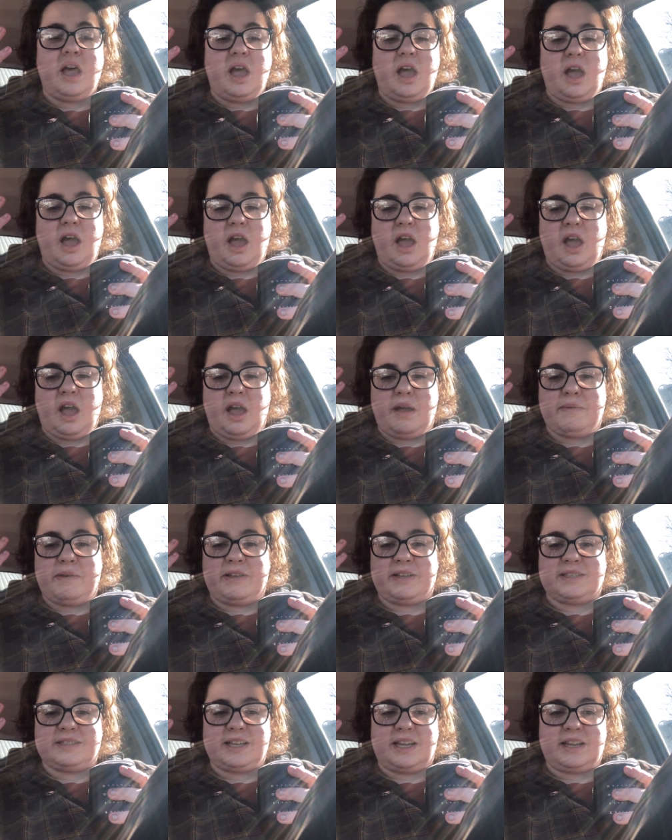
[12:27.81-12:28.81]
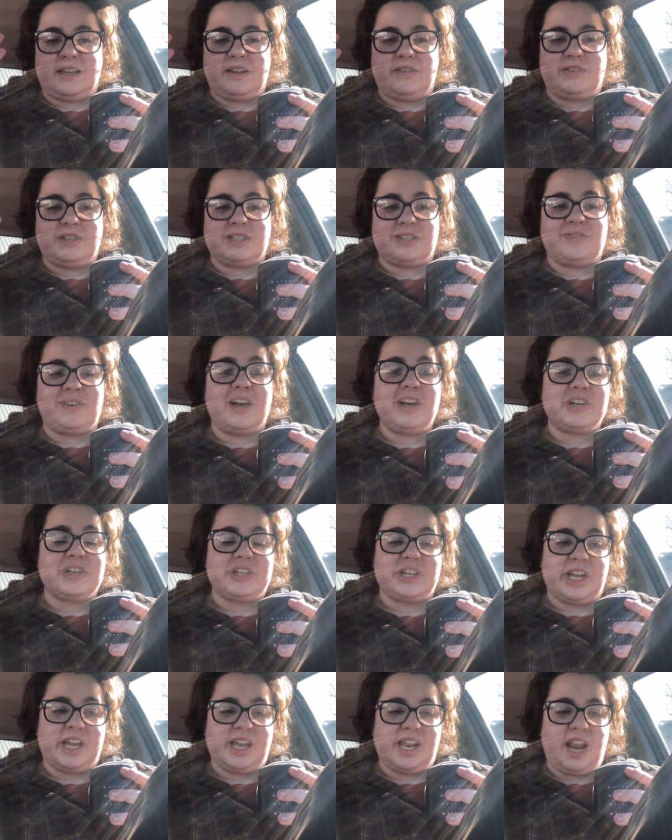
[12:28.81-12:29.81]
um, executive
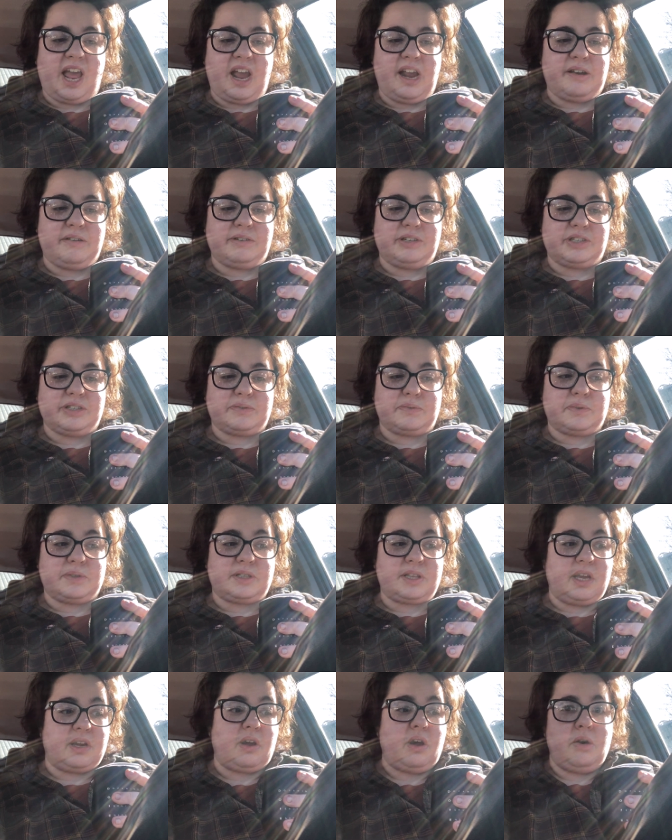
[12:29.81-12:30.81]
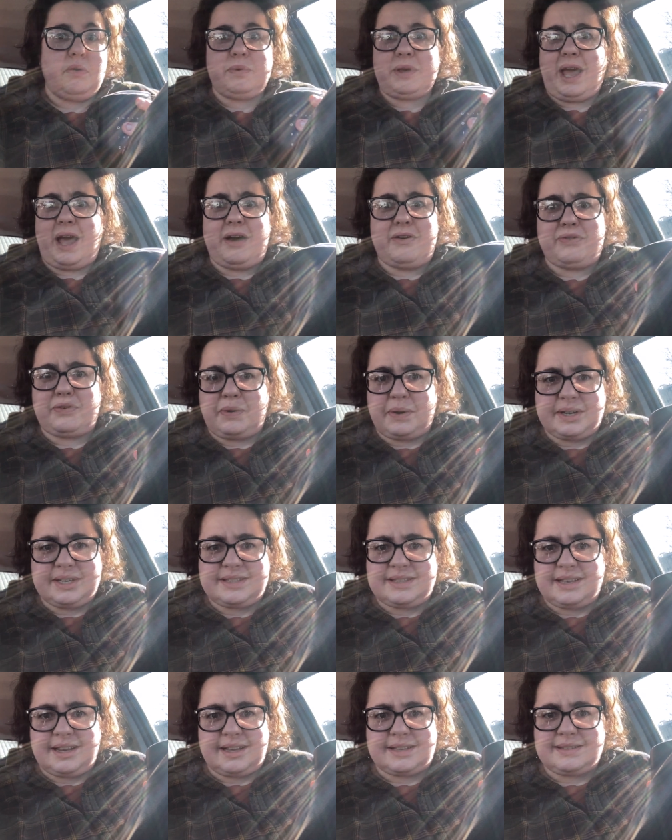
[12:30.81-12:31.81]
dysfunction, I just was like, oh yeah, of course,
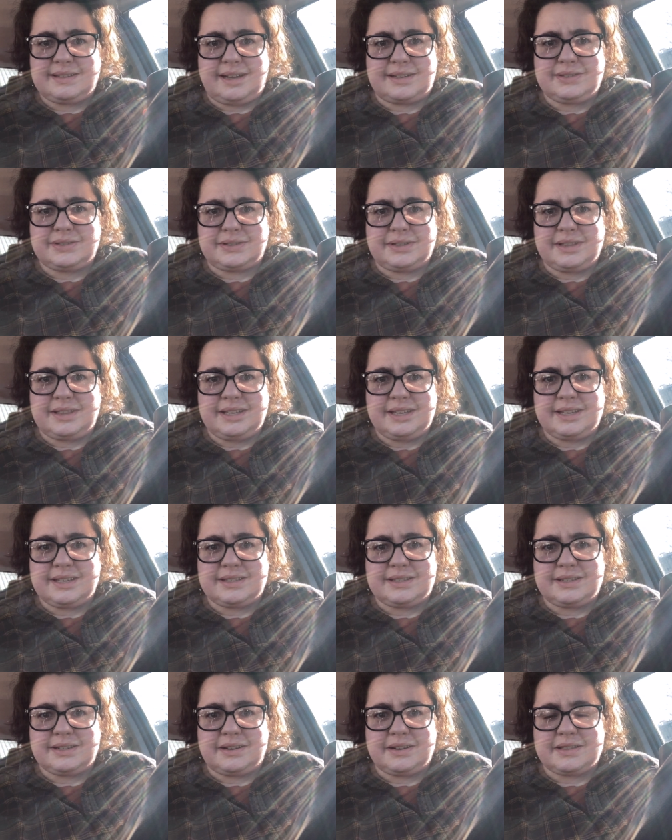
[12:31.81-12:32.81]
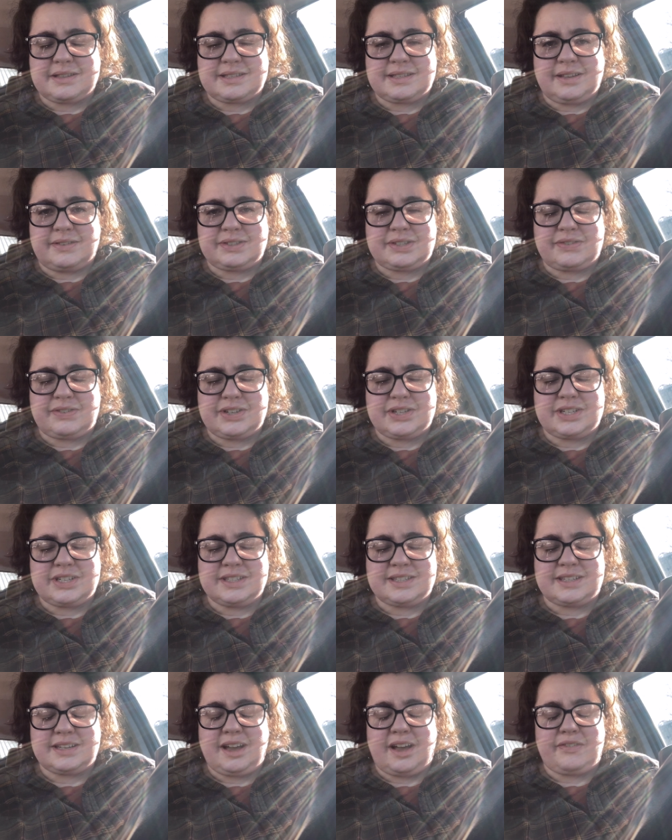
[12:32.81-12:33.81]
the next logical thing is to go to the
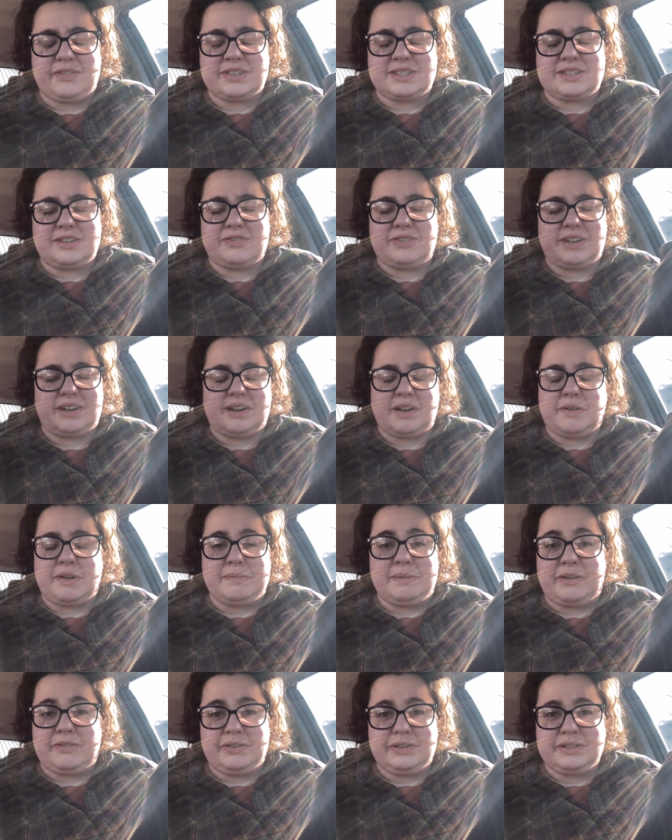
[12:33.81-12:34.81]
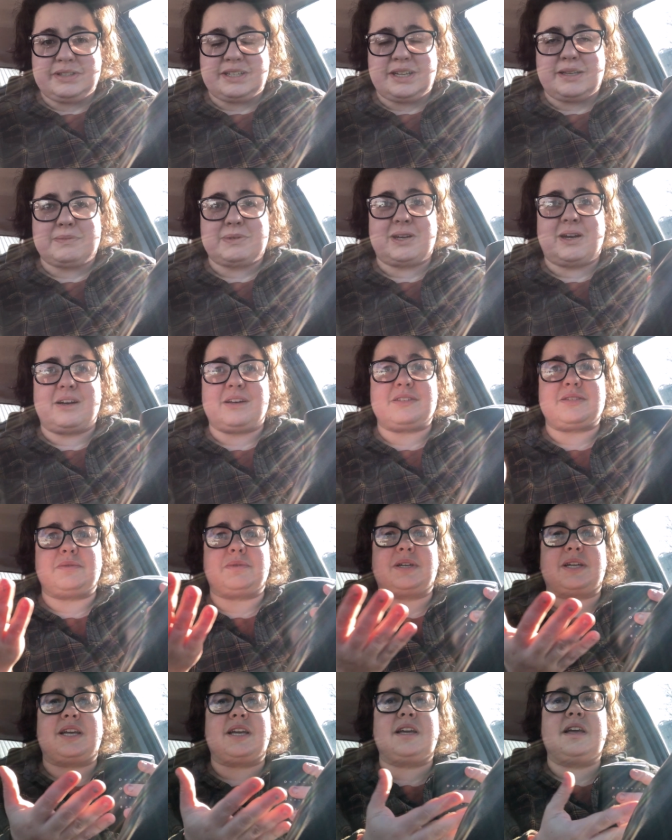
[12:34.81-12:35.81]
self-sufficiency office to figure out why my food stamps card isn't
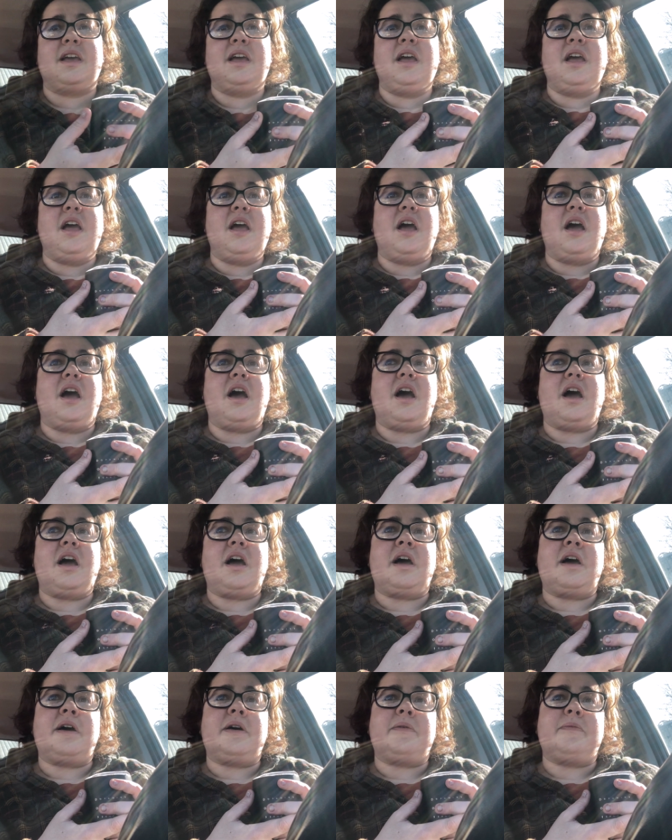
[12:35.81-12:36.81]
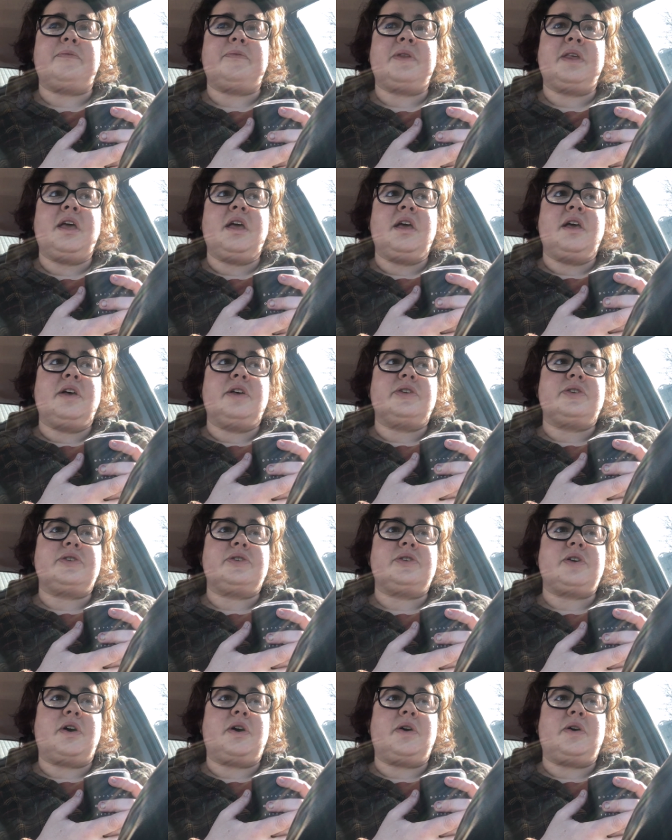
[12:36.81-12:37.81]
working. Um,
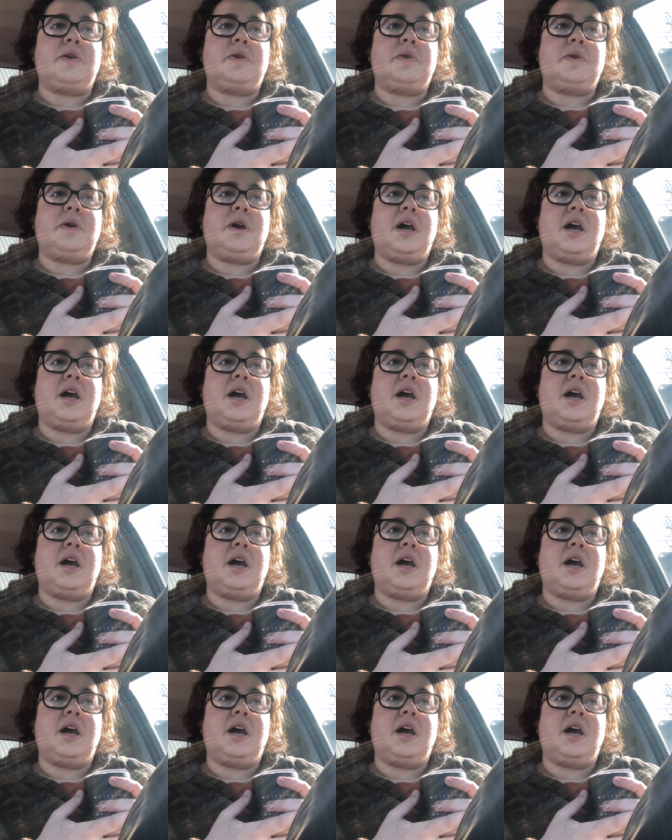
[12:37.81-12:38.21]
so